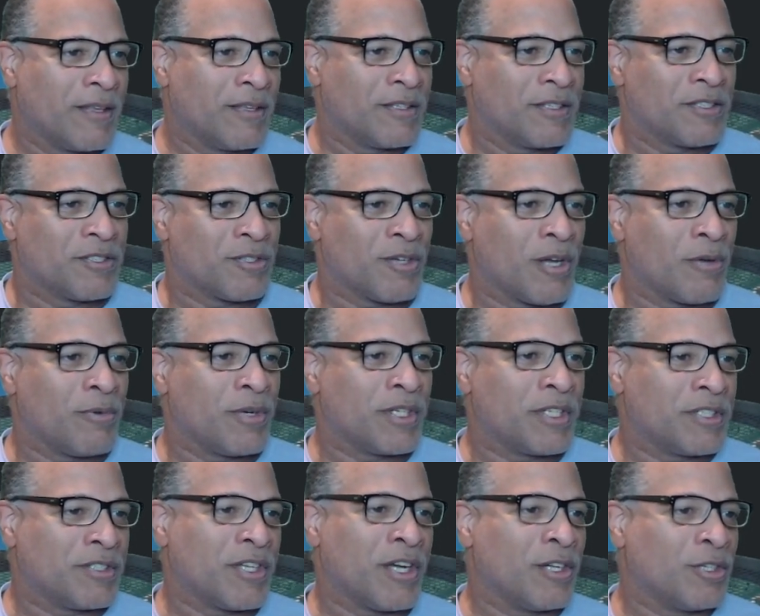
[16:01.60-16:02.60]
So I want
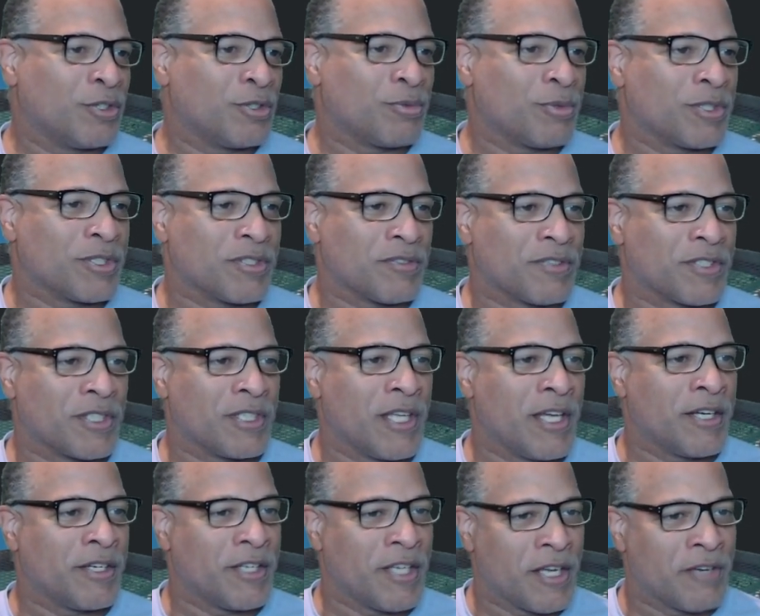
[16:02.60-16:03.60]
$1 worth of
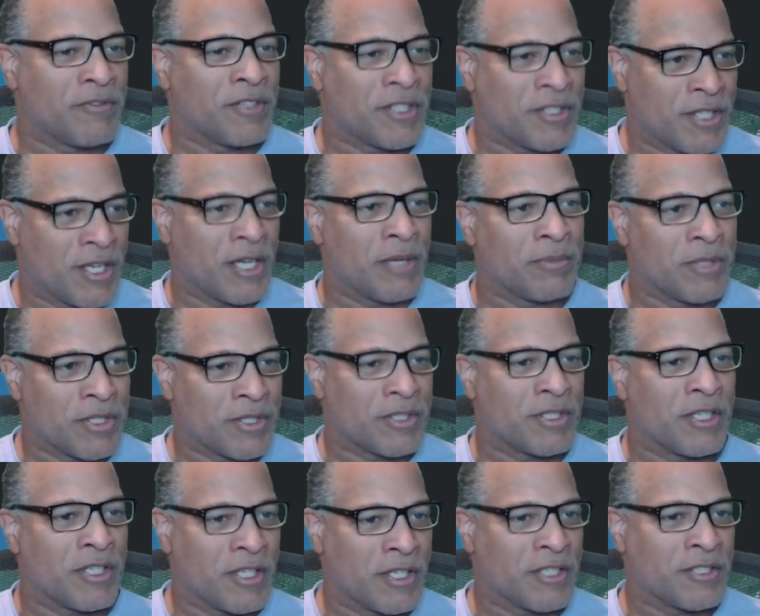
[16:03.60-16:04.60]
Solana every time this
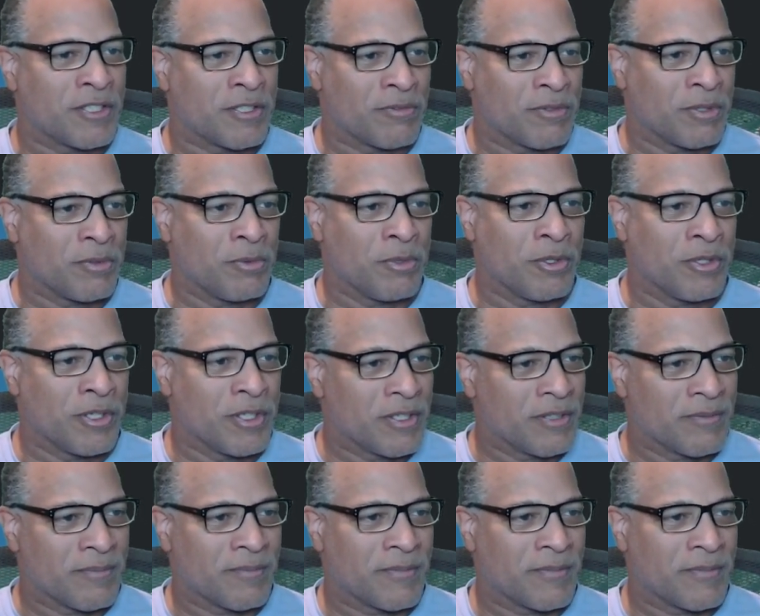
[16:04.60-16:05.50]
thing gets a reward,